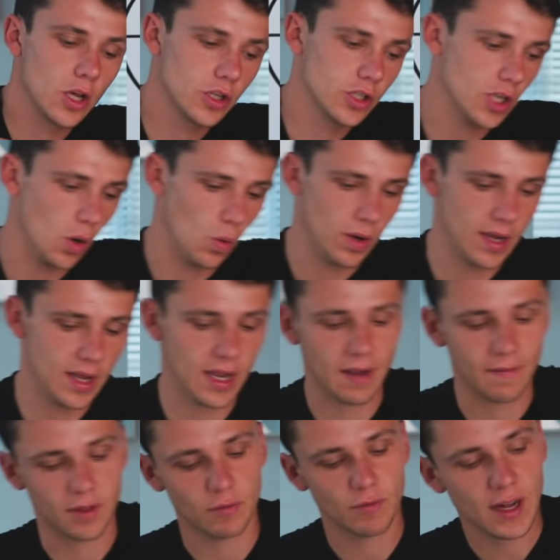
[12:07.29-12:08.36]
So
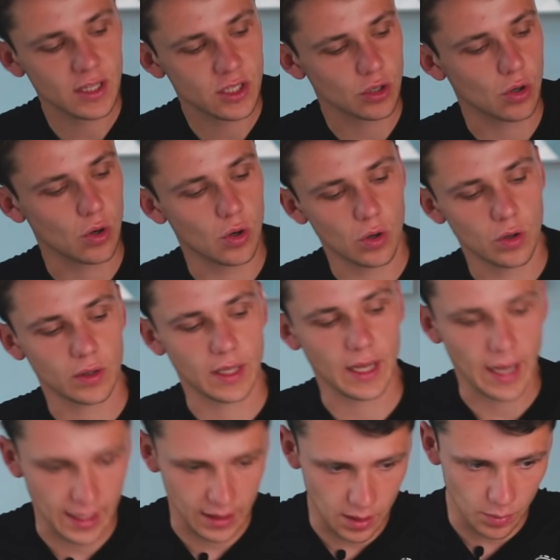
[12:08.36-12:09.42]
if the Reds score, they
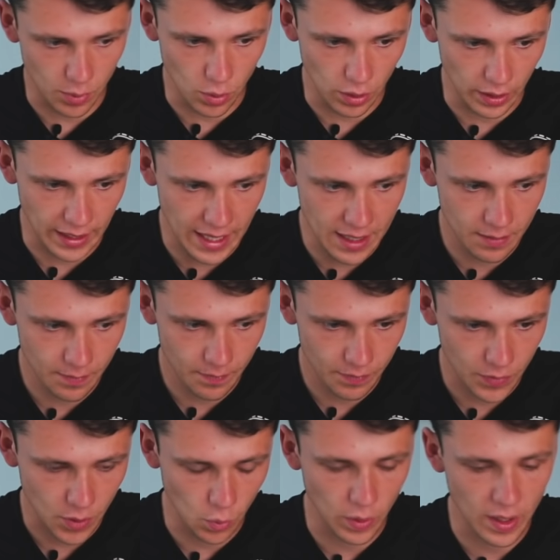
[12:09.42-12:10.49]
get the ball again,
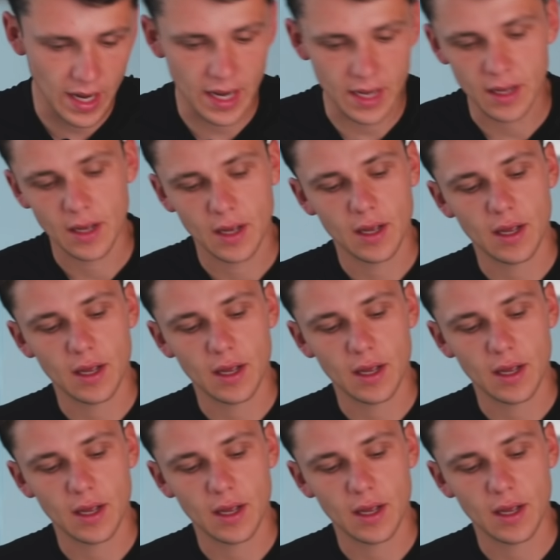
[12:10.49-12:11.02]
okay.